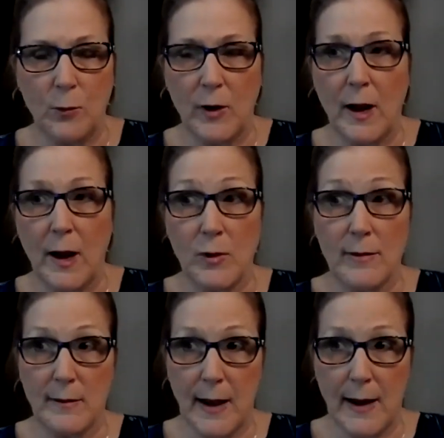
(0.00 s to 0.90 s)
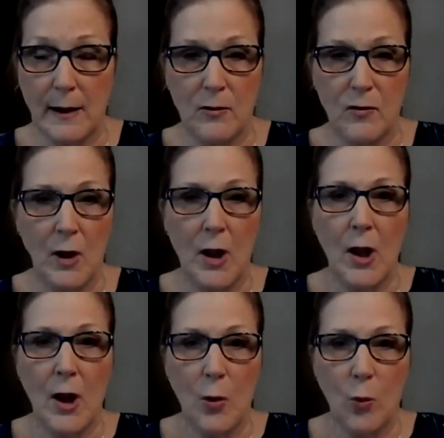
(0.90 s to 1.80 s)
What I was saying is
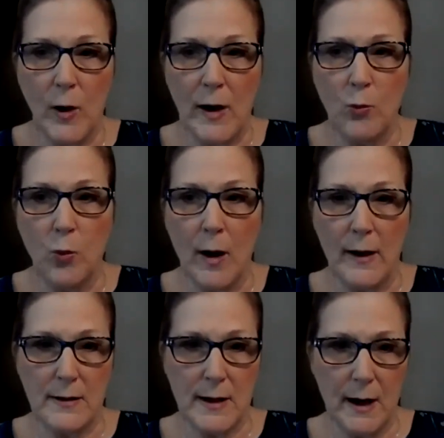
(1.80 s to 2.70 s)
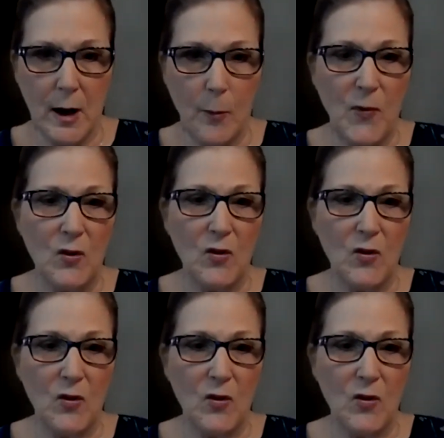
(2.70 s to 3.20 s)
we want to help the